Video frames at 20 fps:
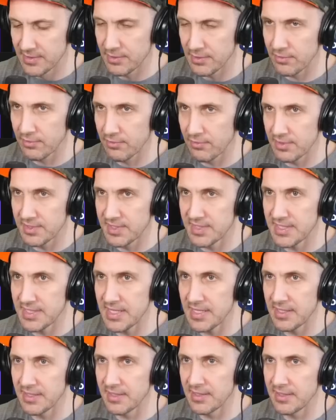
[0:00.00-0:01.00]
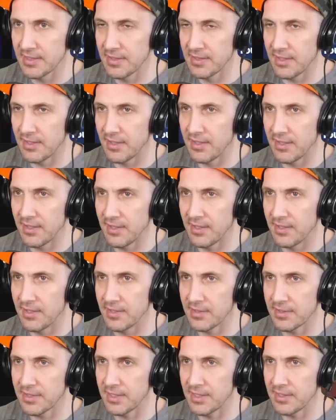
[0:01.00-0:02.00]
So Christina
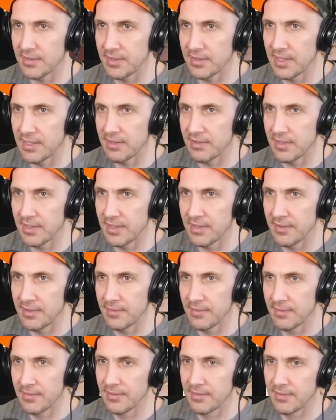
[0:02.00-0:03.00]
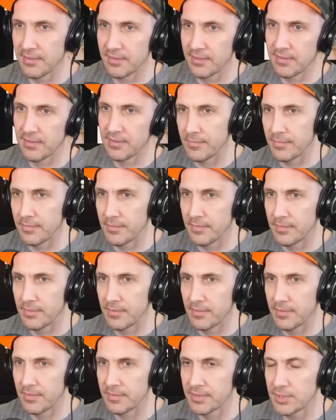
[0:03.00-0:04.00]
Aguilera,
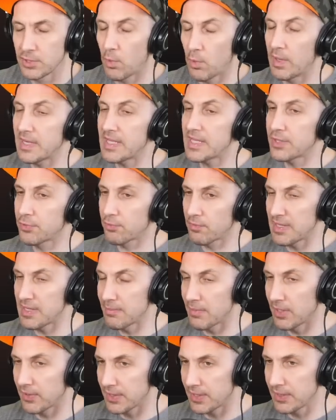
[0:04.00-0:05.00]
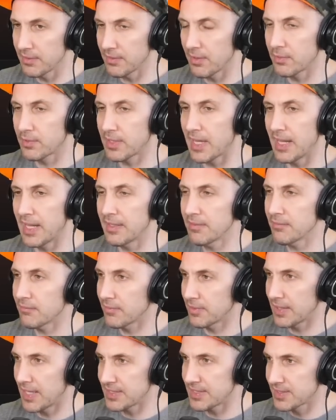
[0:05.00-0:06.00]
23 million. Okay.
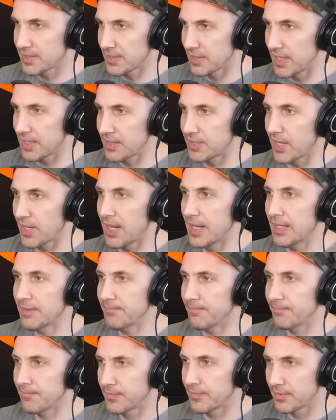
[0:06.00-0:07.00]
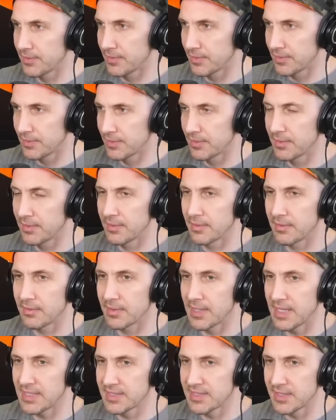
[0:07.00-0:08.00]
Less than I thought.
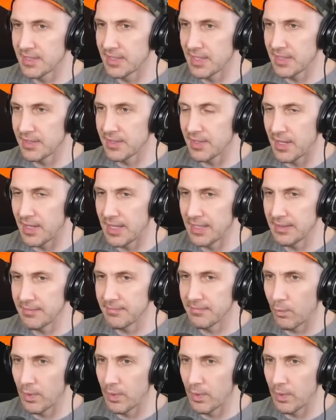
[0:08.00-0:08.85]
Less than I thought.